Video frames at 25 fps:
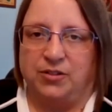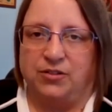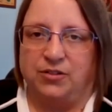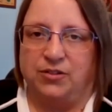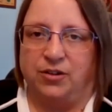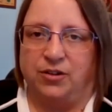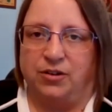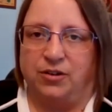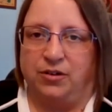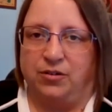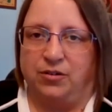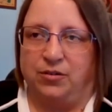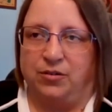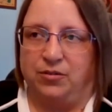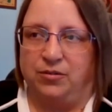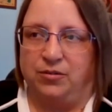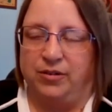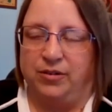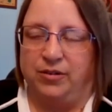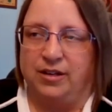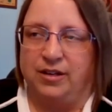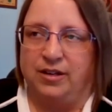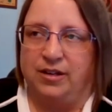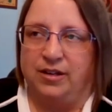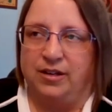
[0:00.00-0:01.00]

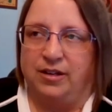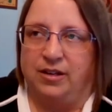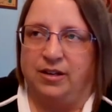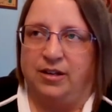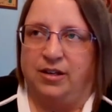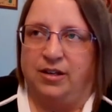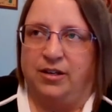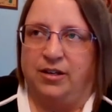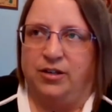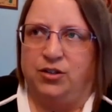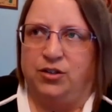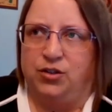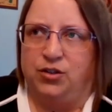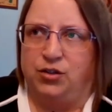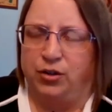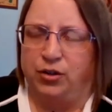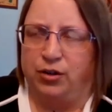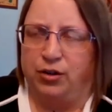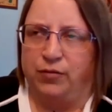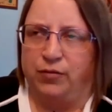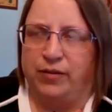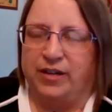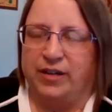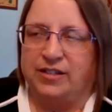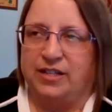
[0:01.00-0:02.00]
So
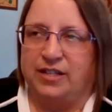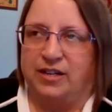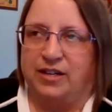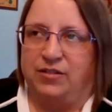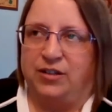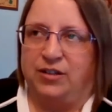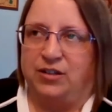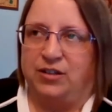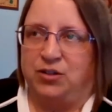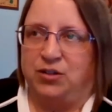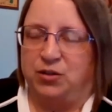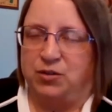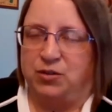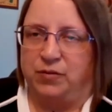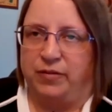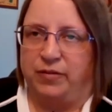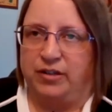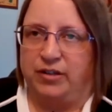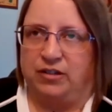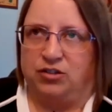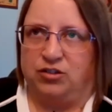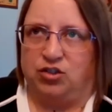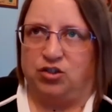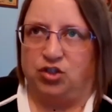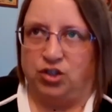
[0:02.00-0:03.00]
Sugar finds out that
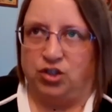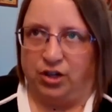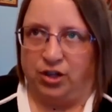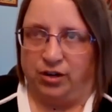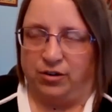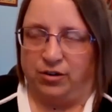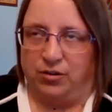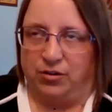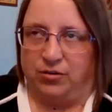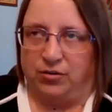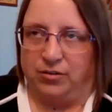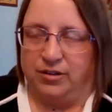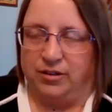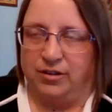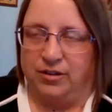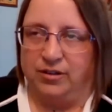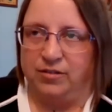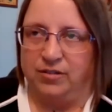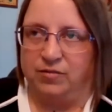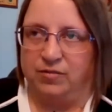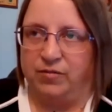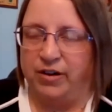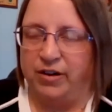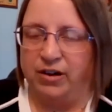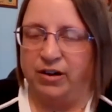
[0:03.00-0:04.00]
Josephine is Joe
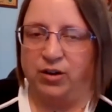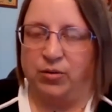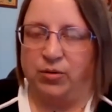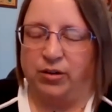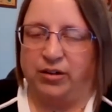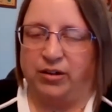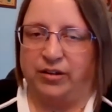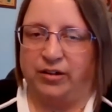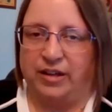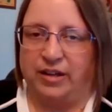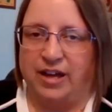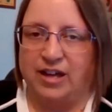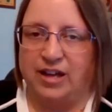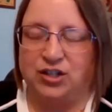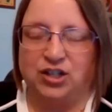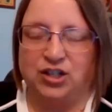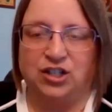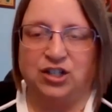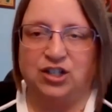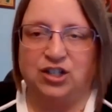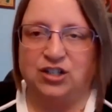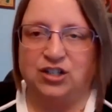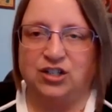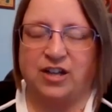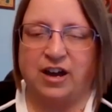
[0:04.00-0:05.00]
very quickly, and
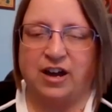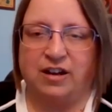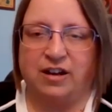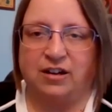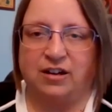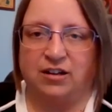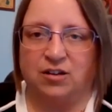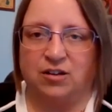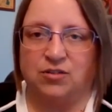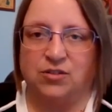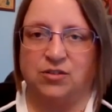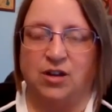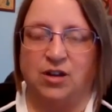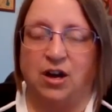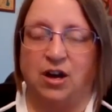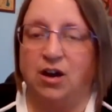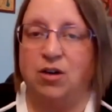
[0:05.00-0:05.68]
she just kind of goes,